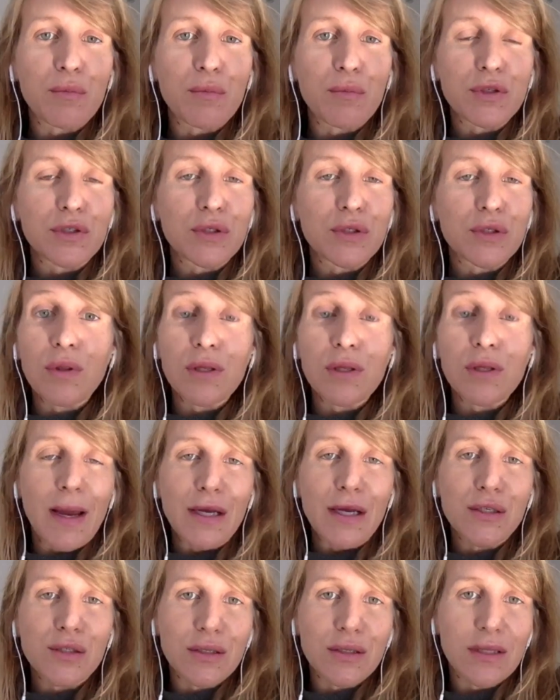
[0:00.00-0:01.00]
solely
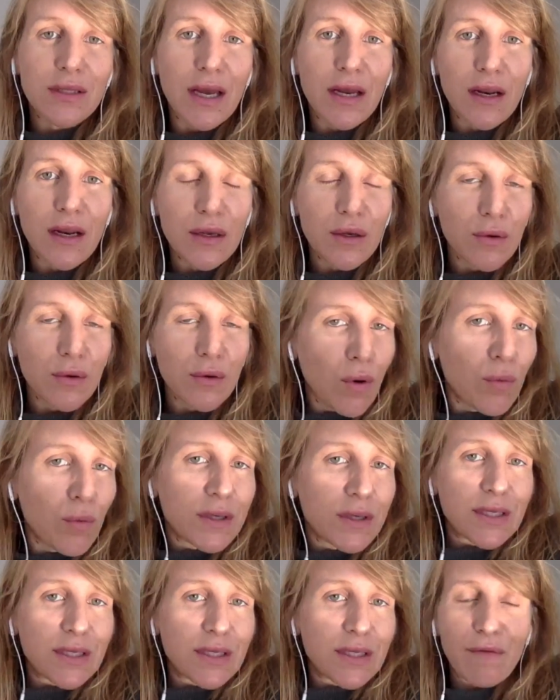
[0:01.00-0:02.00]
based on data. You
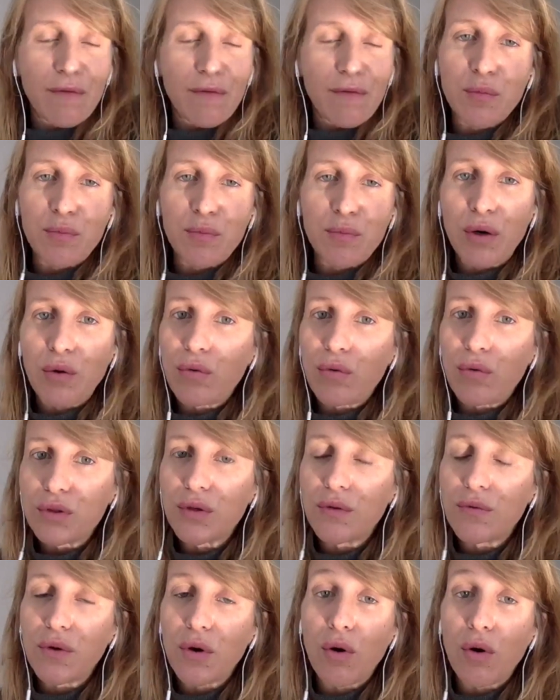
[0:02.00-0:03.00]
always have to bring
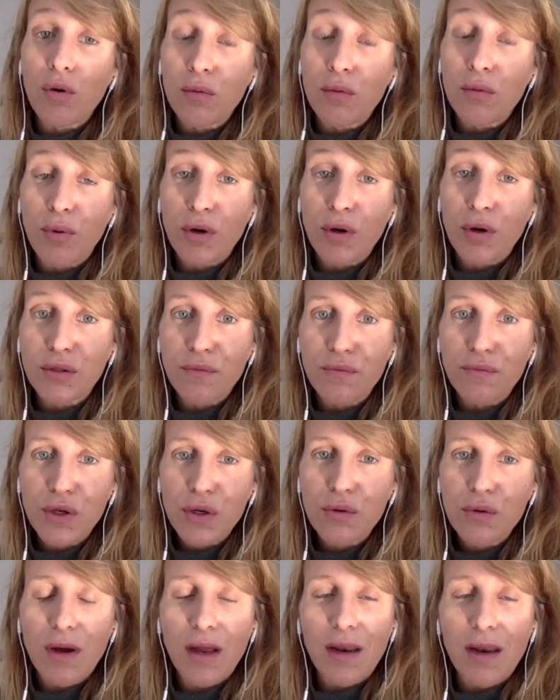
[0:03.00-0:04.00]
also your own point of
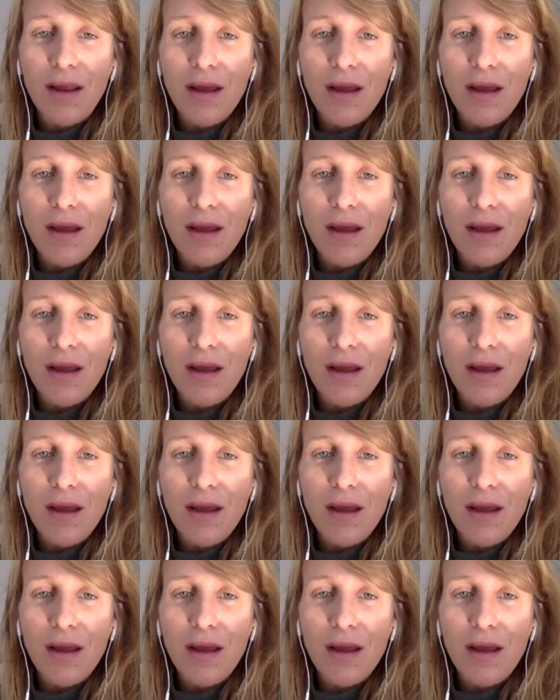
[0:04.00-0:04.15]
view.